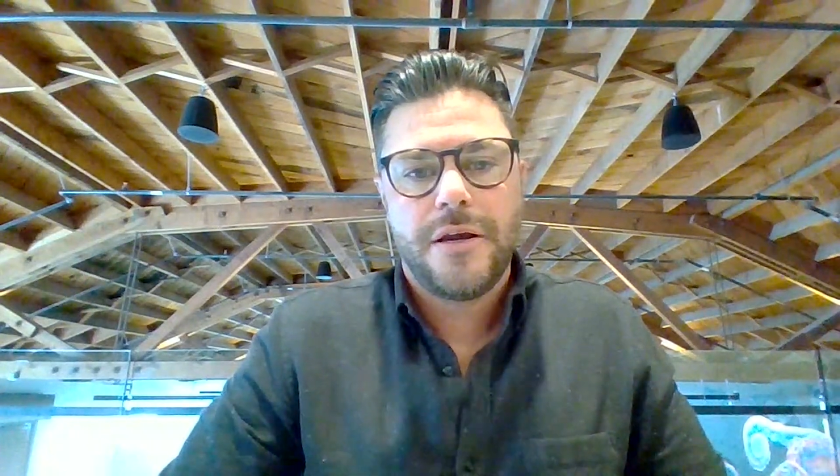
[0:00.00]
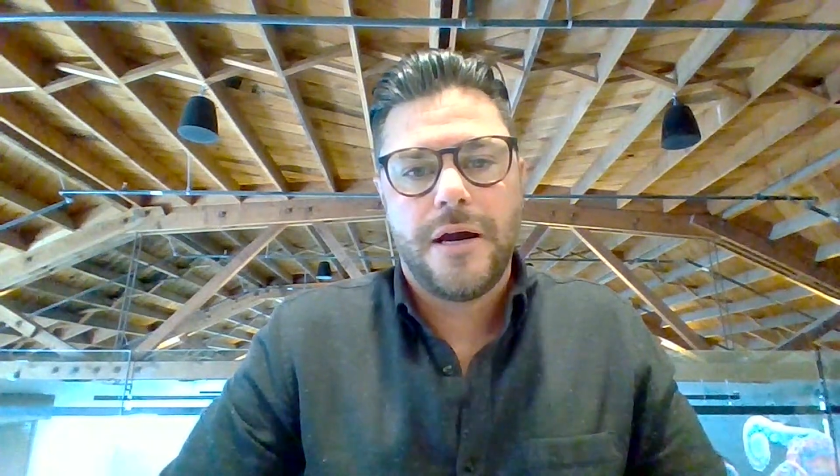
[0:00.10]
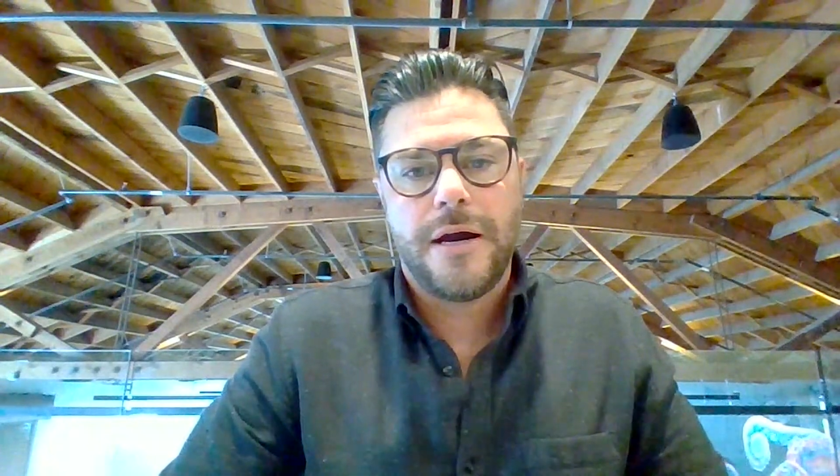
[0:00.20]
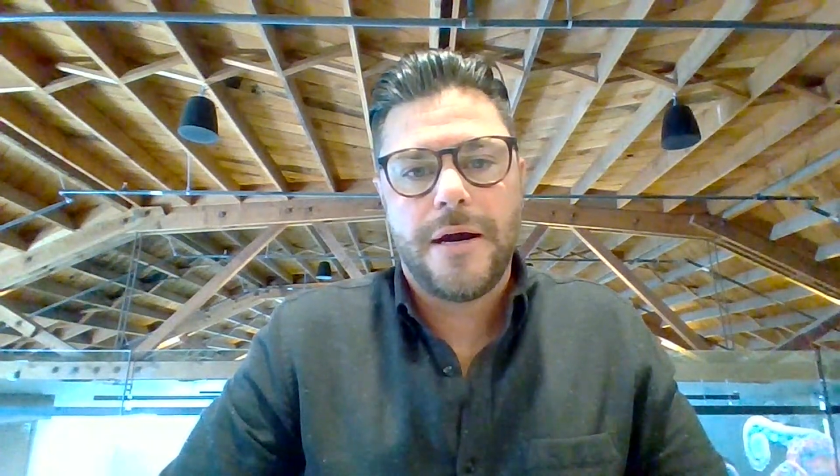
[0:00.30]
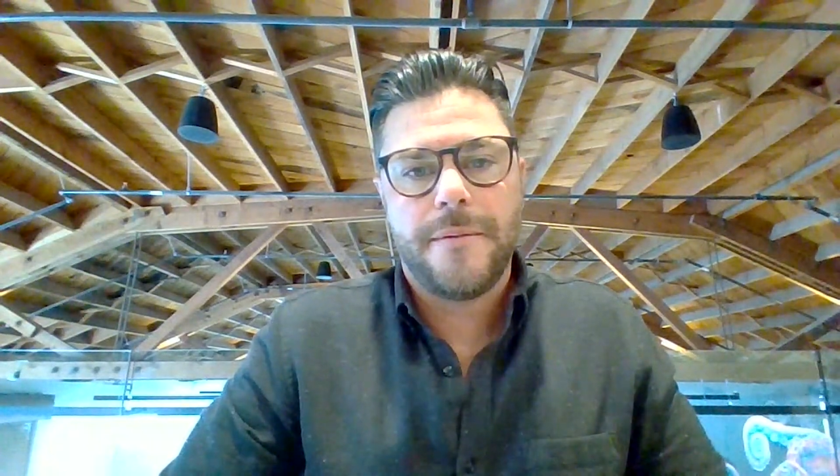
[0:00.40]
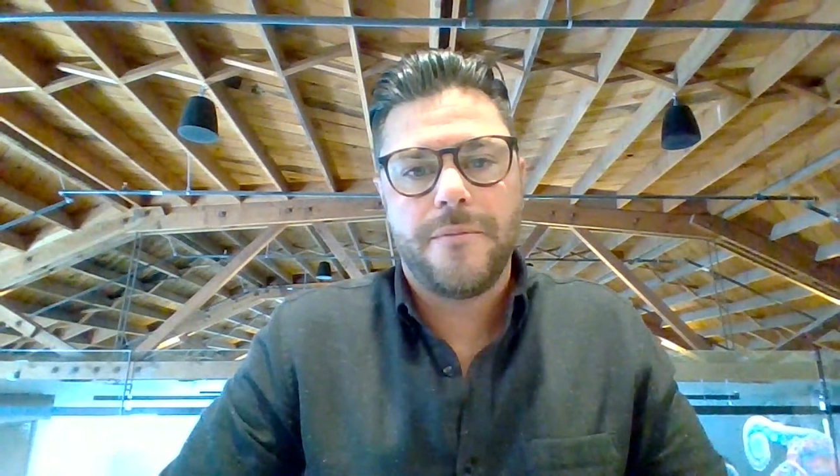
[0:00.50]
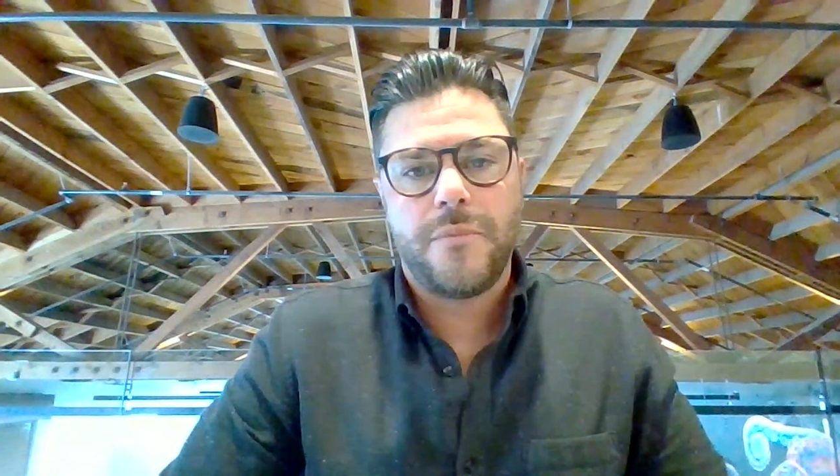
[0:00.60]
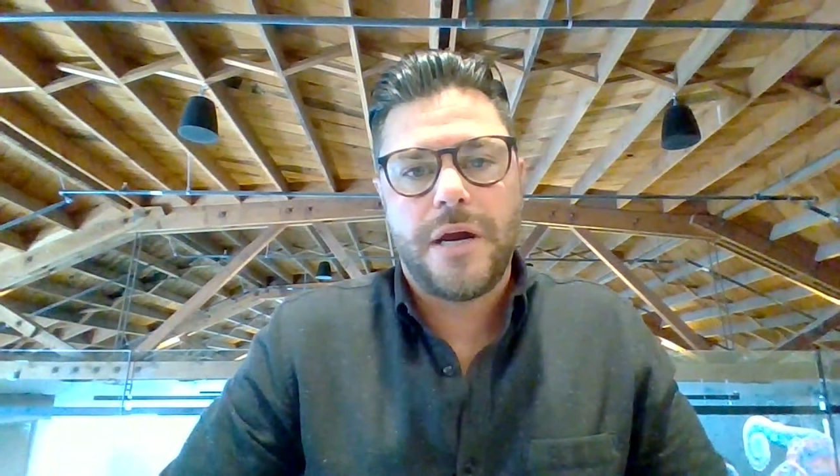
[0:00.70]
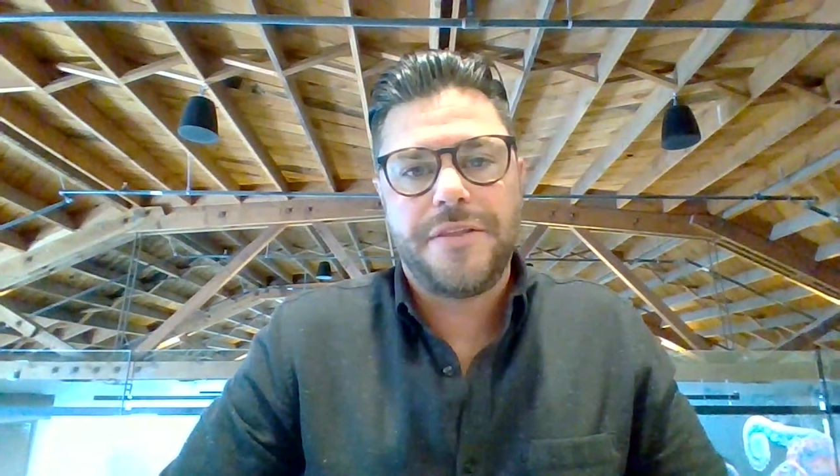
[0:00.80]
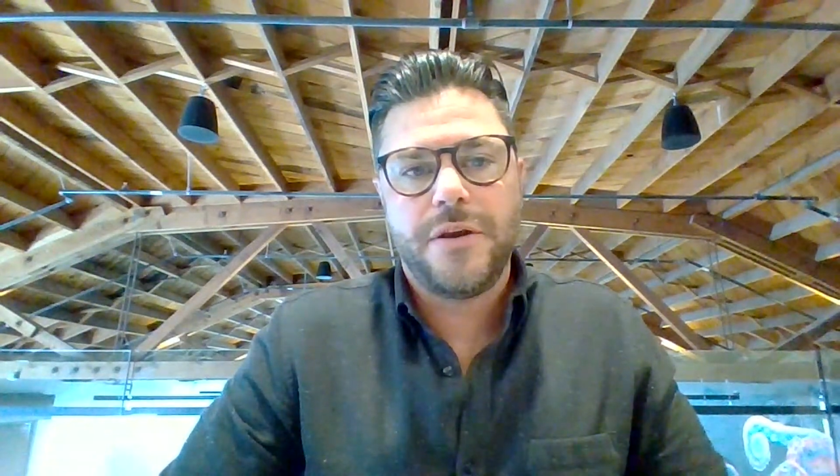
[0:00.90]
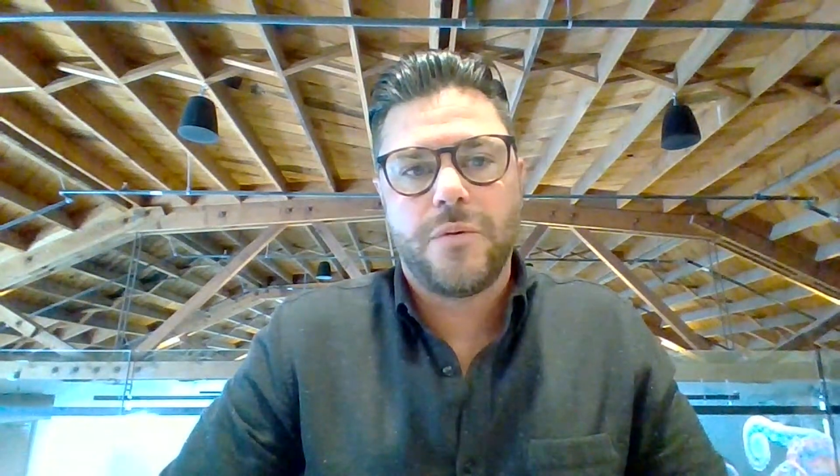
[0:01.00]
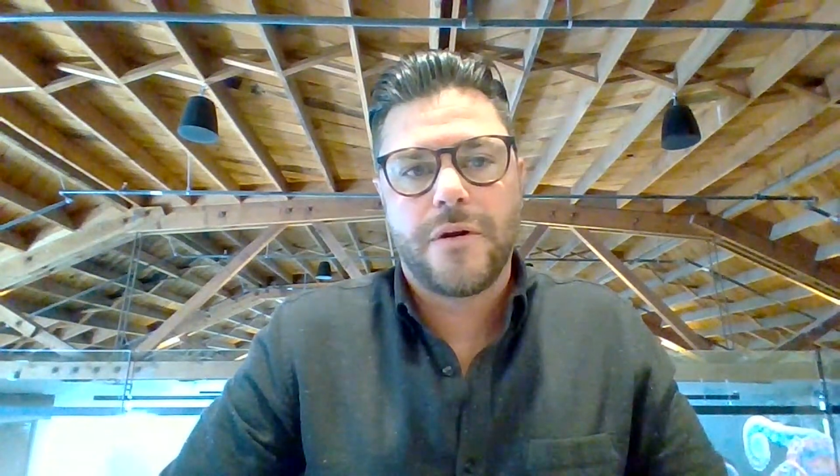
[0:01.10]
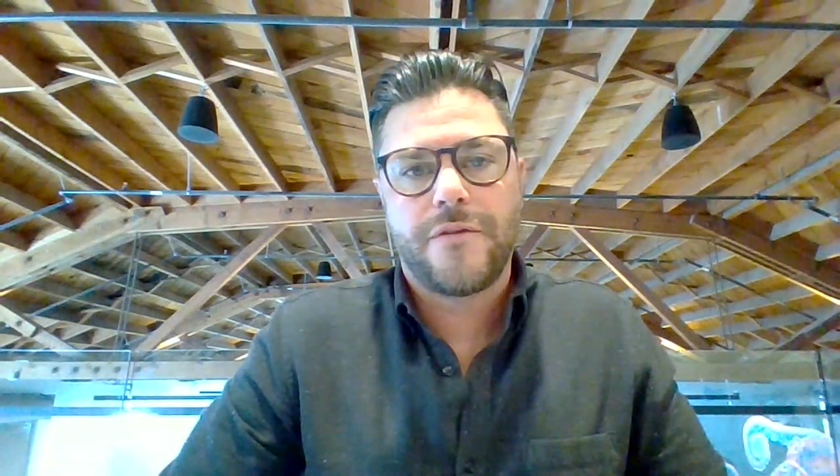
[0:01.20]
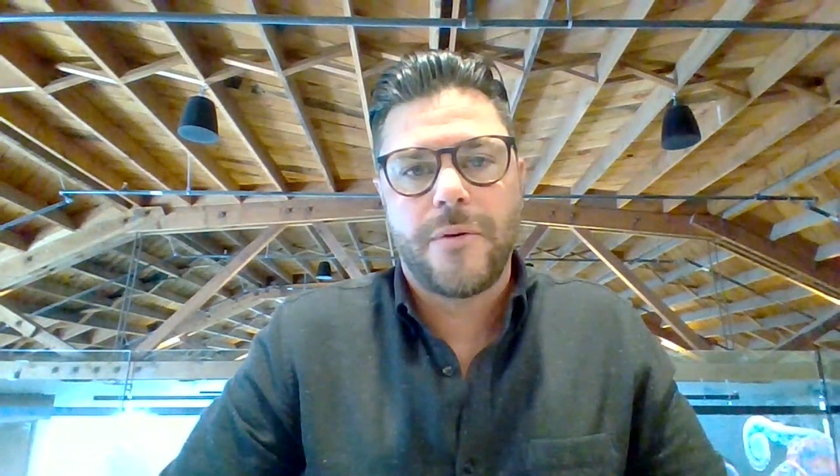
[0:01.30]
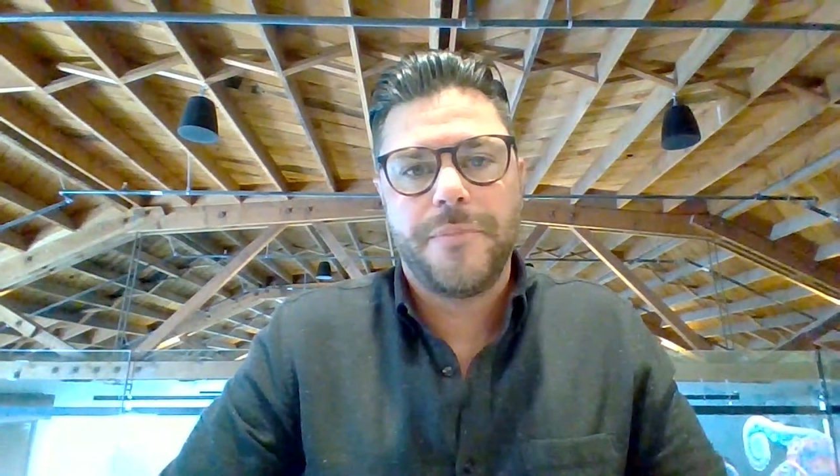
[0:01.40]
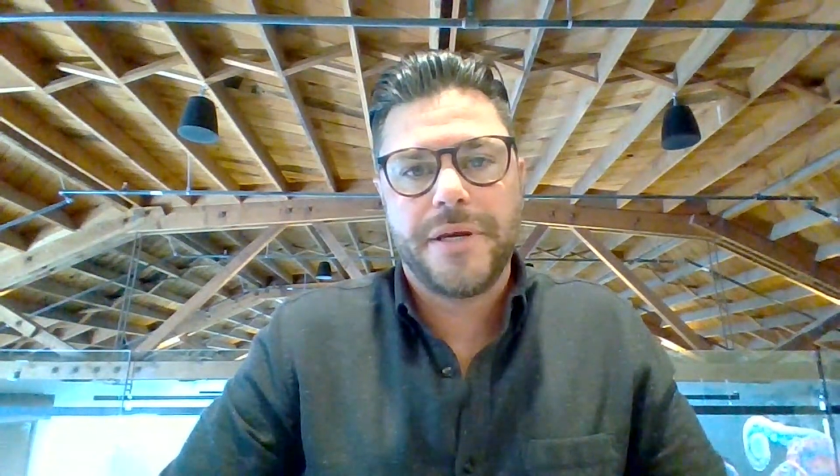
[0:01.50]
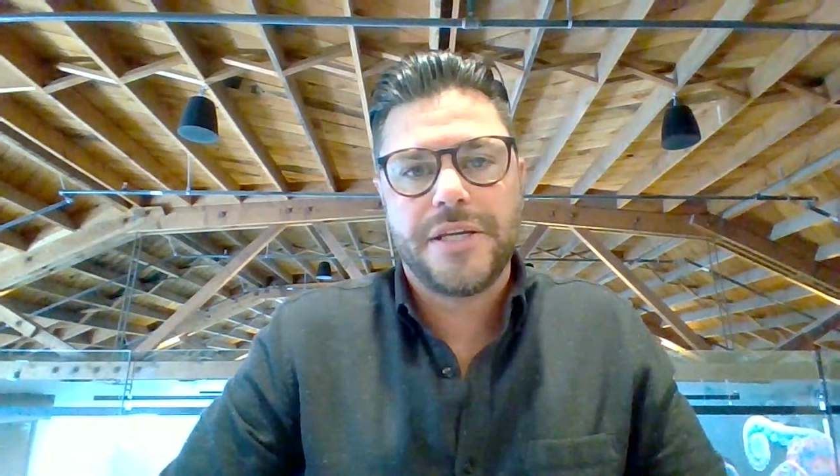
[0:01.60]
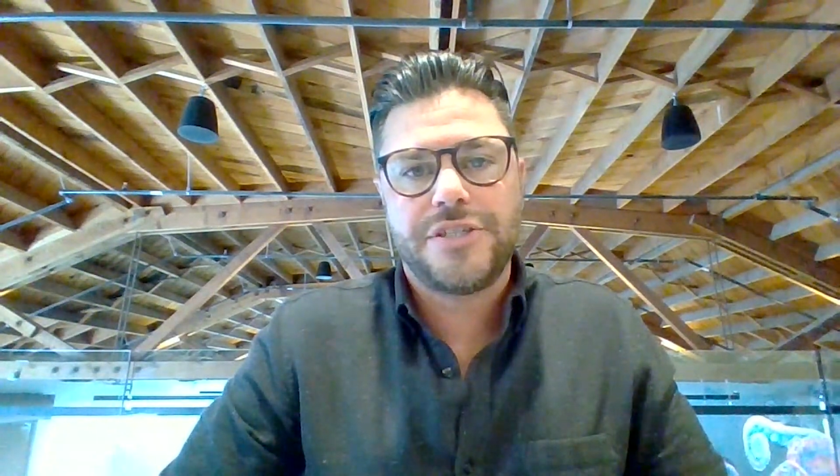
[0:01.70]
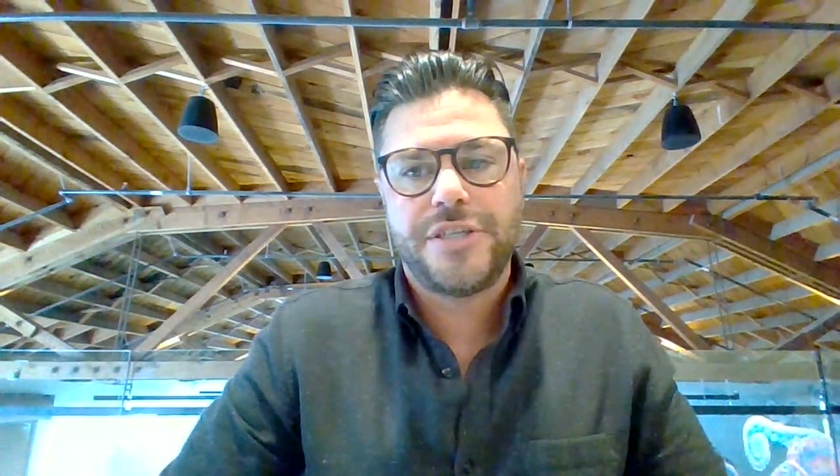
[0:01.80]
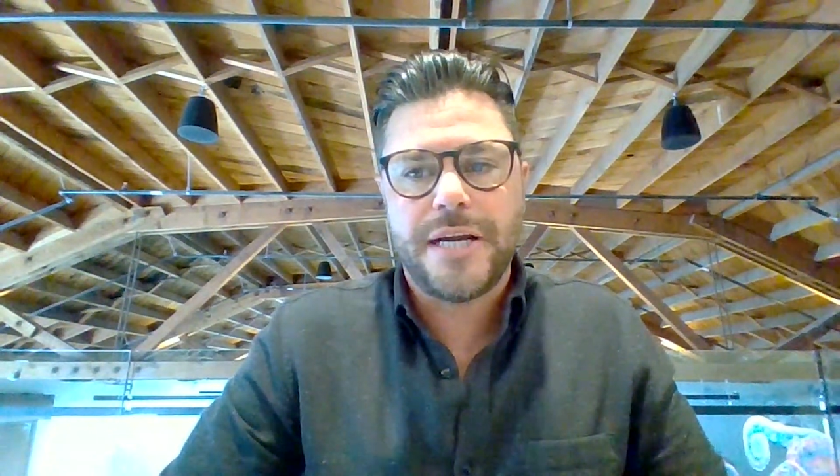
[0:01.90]
I think one of our
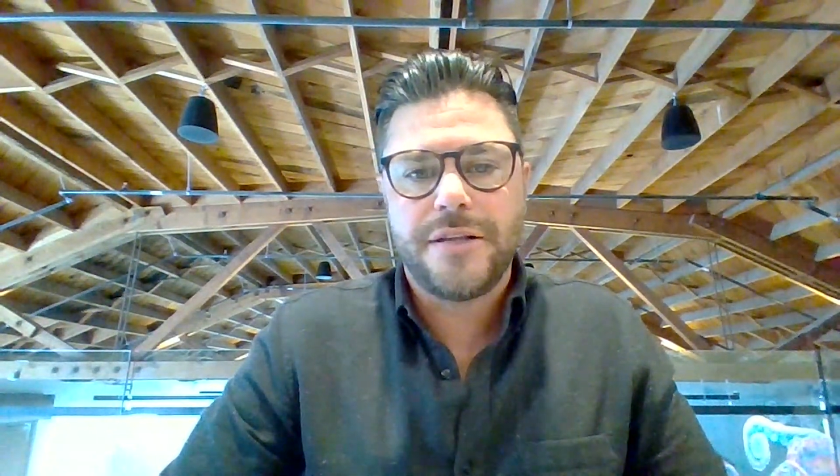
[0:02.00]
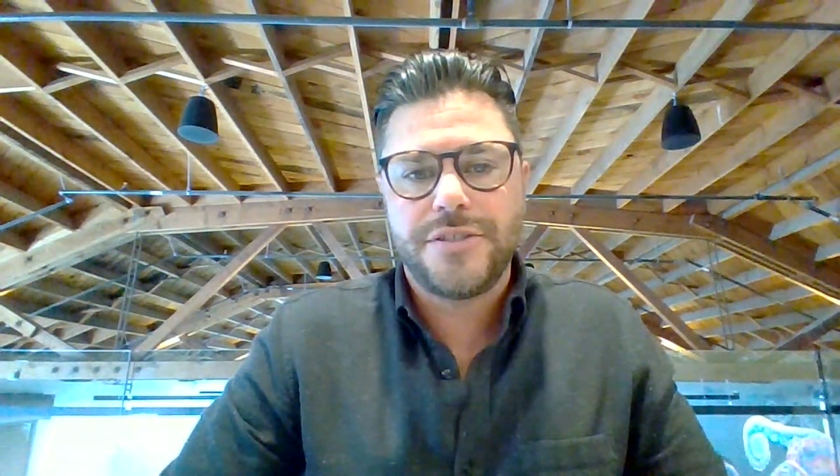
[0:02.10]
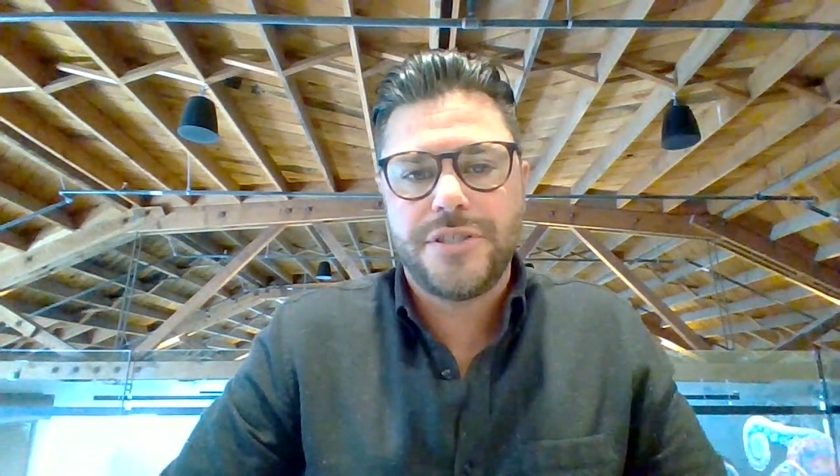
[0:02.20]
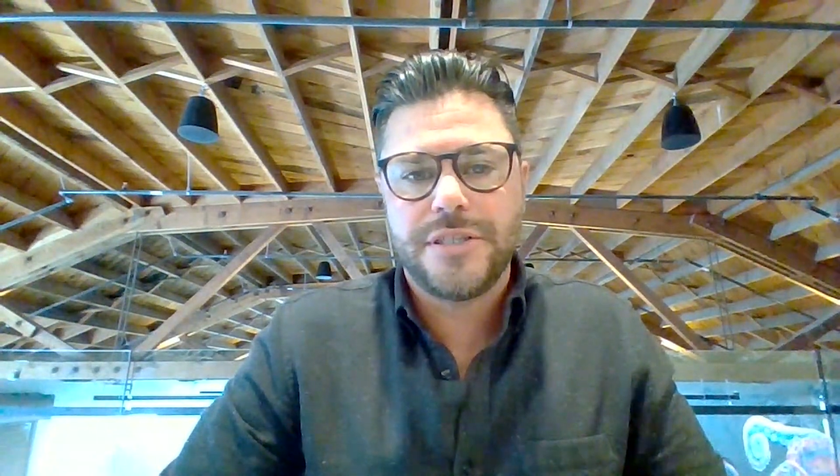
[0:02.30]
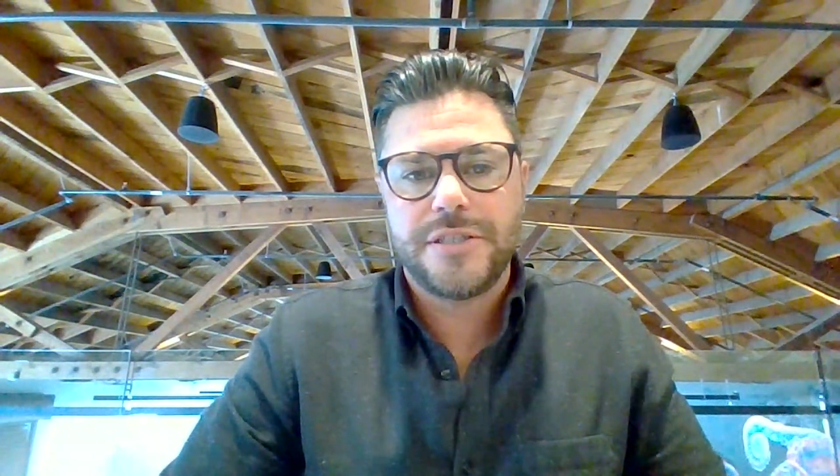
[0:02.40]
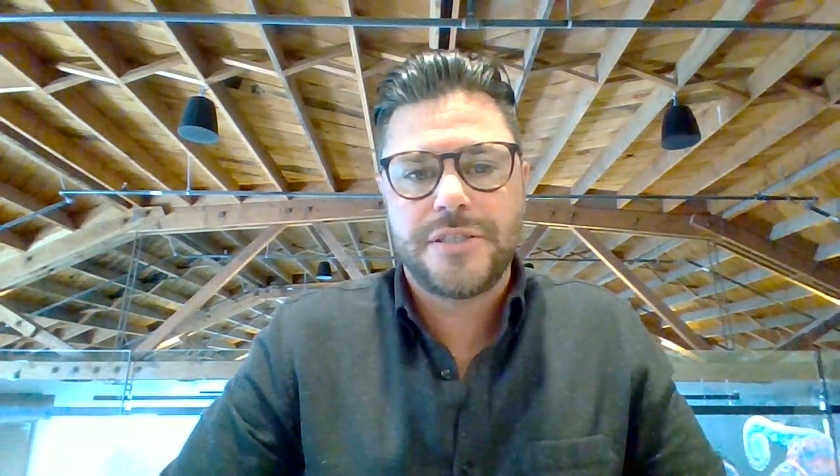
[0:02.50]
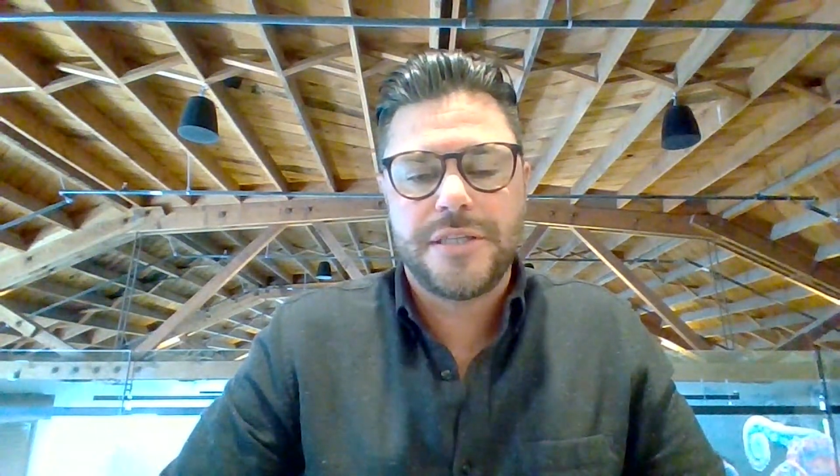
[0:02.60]
biggest challenges